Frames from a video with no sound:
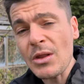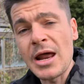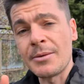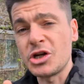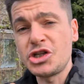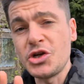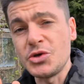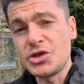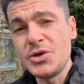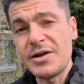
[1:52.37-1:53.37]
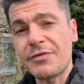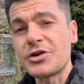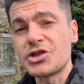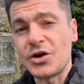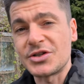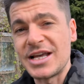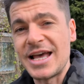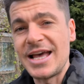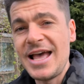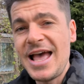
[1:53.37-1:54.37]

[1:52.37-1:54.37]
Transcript: and I'm going to shoot two different shots here.